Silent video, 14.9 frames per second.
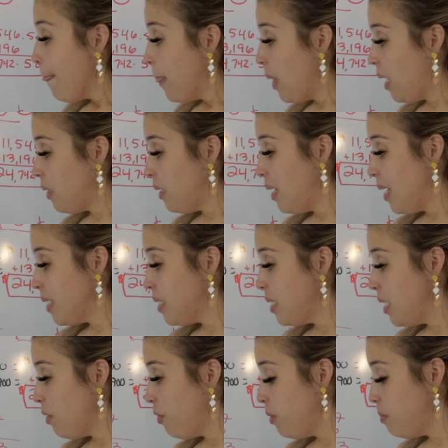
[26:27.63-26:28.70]
Now the next
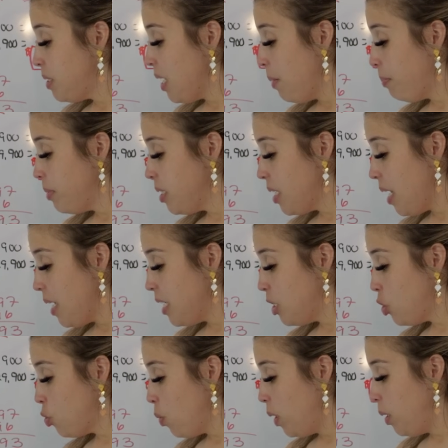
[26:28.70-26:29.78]
tier from 10%
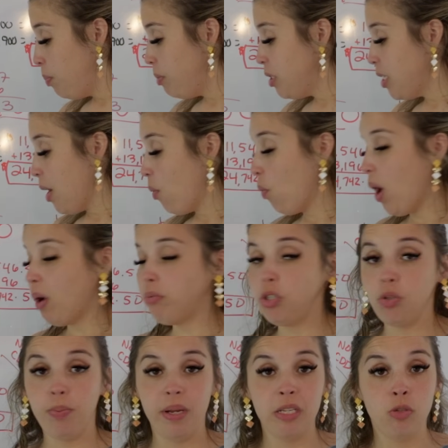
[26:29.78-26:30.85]
is 20%. Why would
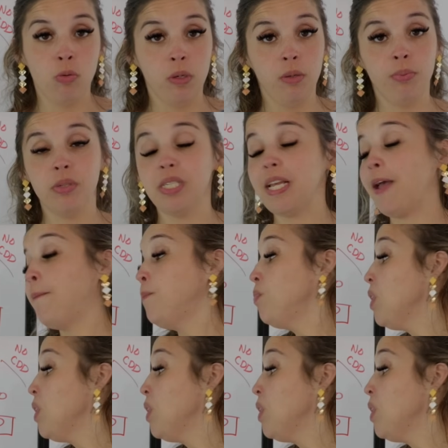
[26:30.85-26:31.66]
you pay 20%?